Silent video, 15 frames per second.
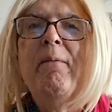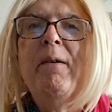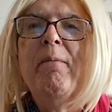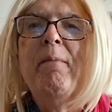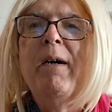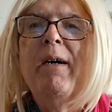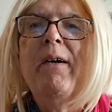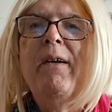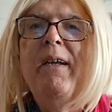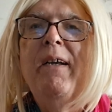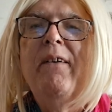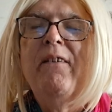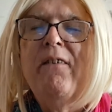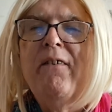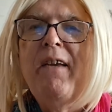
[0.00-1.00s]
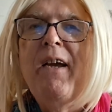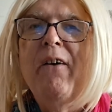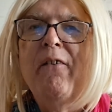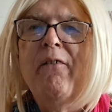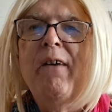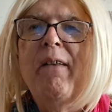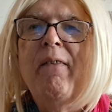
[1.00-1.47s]
to marketing to
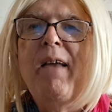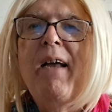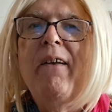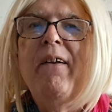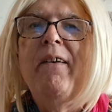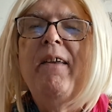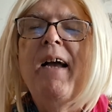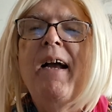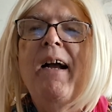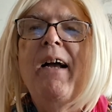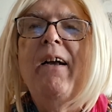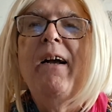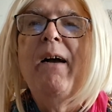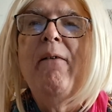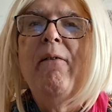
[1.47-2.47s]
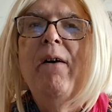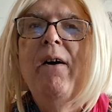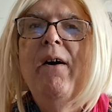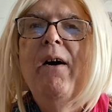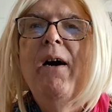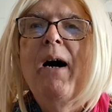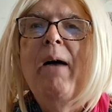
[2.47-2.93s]
sales like that. And
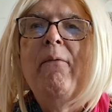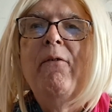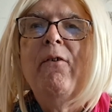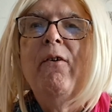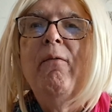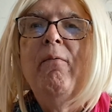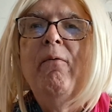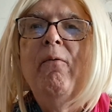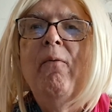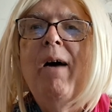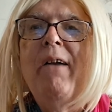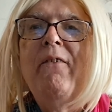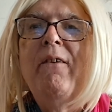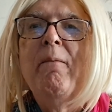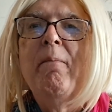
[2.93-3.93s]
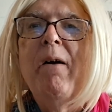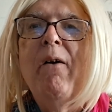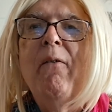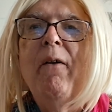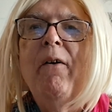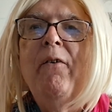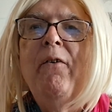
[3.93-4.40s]
I sort of watched
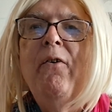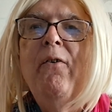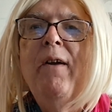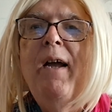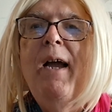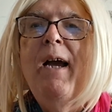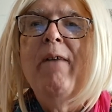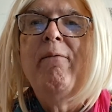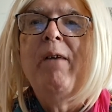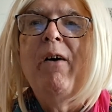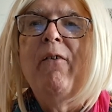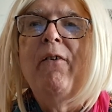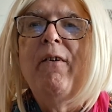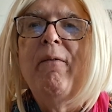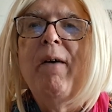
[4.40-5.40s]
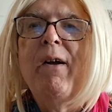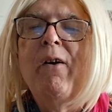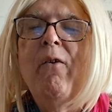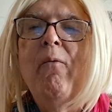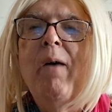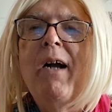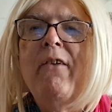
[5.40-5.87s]
about 2.5 hours of it. I'm
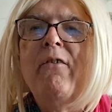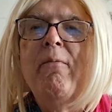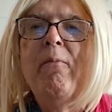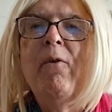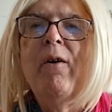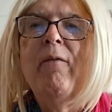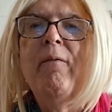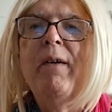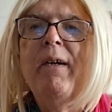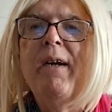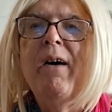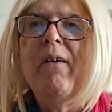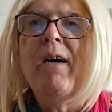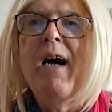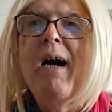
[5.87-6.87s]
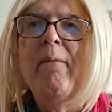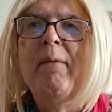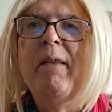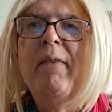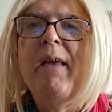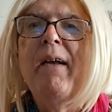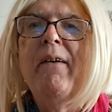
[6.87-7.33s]
gonna watch more of it, and I'll
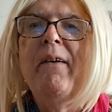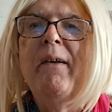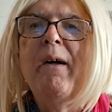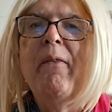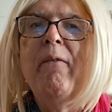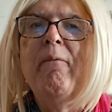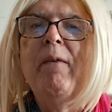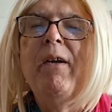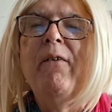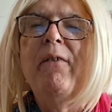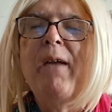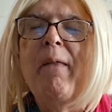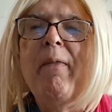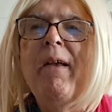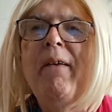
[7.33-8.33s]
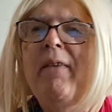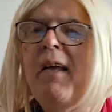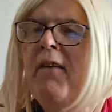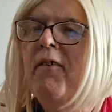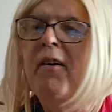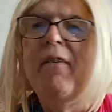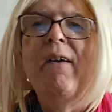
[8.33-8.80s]
comment that in other videos. I think
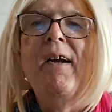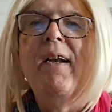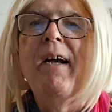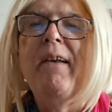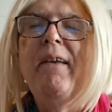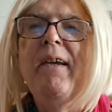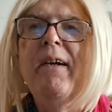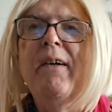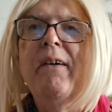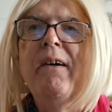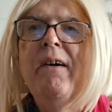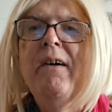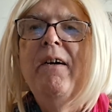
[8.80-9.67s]
that's a great idea.